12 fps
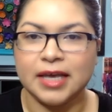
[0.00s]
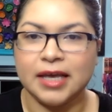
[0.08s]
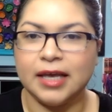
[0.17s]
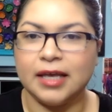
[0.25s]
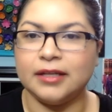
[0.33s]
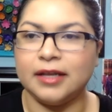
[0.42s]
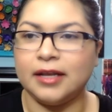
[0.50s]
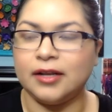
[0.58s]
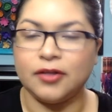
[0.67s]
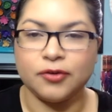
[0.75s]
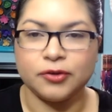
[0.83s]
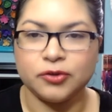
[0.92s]
and
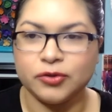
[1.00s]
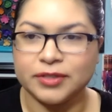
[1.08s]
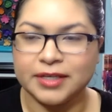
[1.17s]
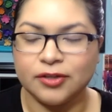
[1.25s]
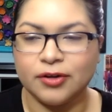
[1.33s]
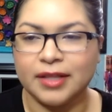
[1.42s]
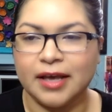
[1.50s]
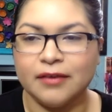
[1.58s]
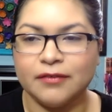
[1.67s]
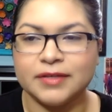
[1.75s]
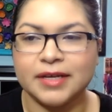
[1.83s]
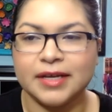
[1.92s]
other adults in their
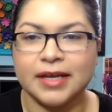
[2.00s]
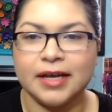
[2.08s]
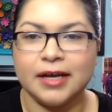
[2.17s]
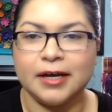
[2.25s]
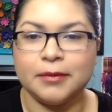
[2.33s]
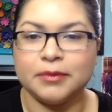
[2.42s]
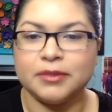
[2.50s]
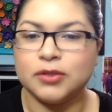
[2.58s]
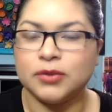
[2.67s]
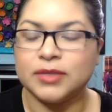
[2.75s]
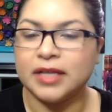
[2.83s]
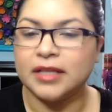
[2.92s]
lives.
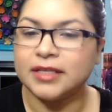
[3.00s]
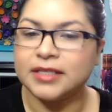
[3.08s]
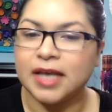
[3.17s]
So tell us,